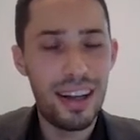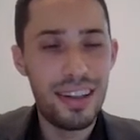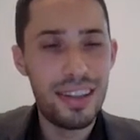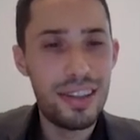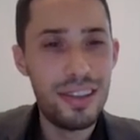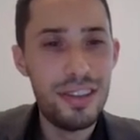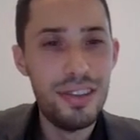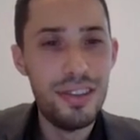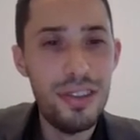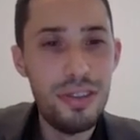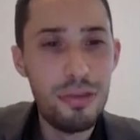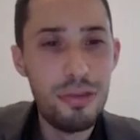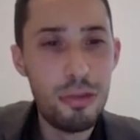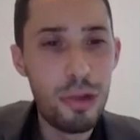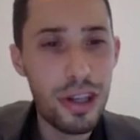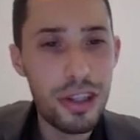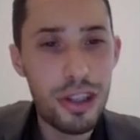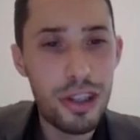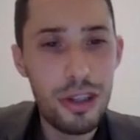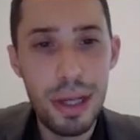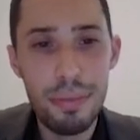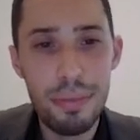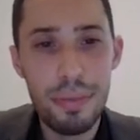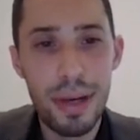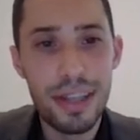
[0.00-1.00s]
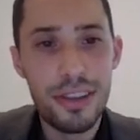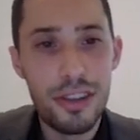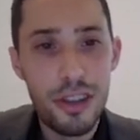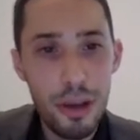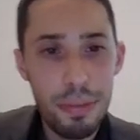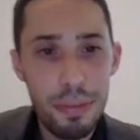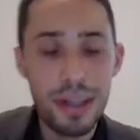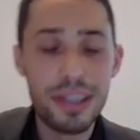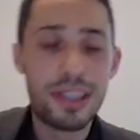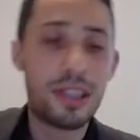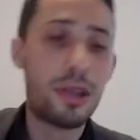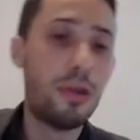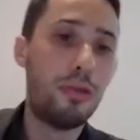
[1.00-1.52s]
what do you mean by
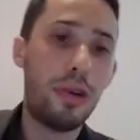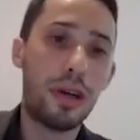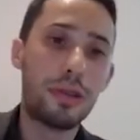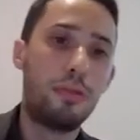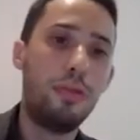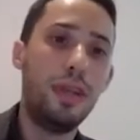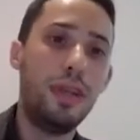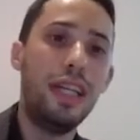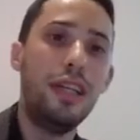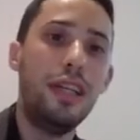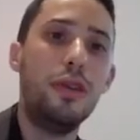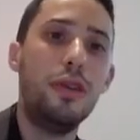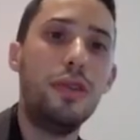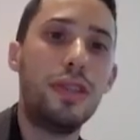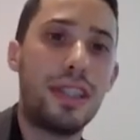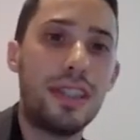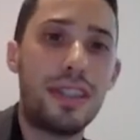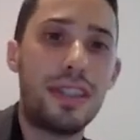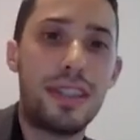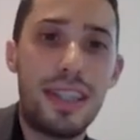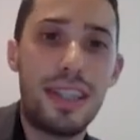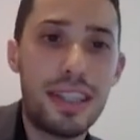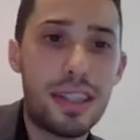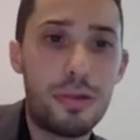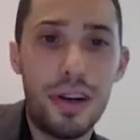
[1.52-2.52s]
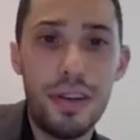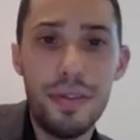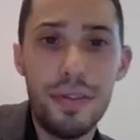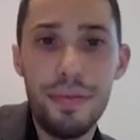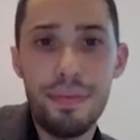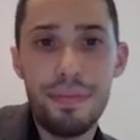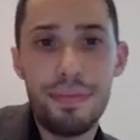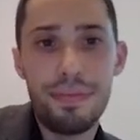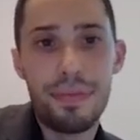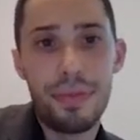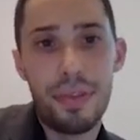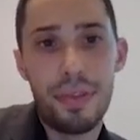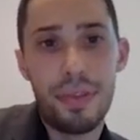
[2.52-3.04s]
typical? So what we use is this one.
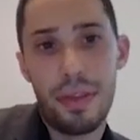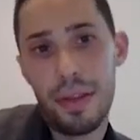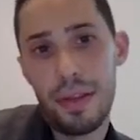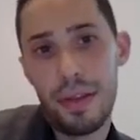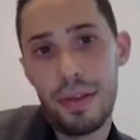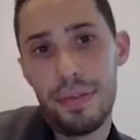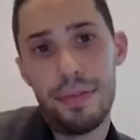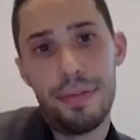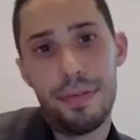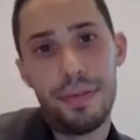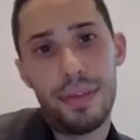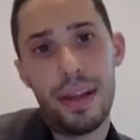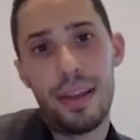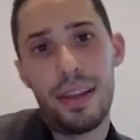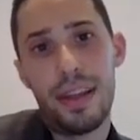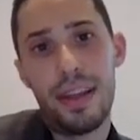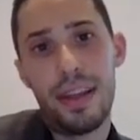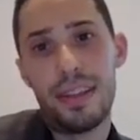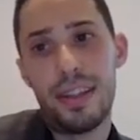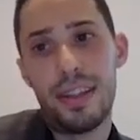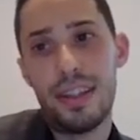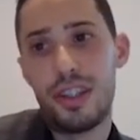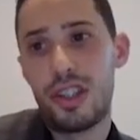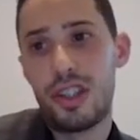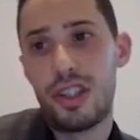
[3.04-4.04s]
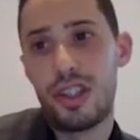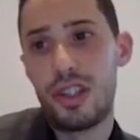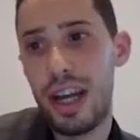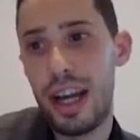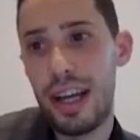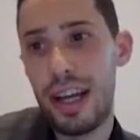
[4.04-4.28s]
I think this should